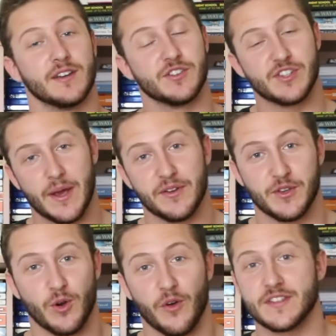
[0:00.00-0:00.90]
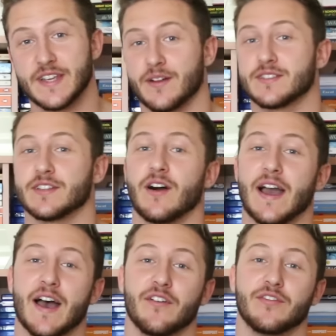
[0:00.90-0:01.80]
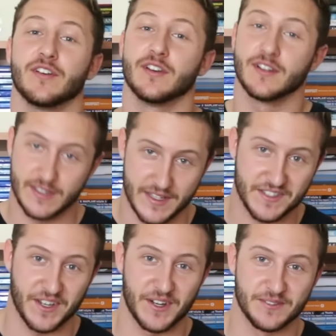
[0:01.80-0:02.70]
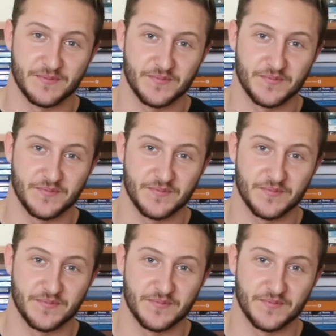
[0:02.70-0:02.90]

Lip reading: share with you all the secrets that I have. Let's go.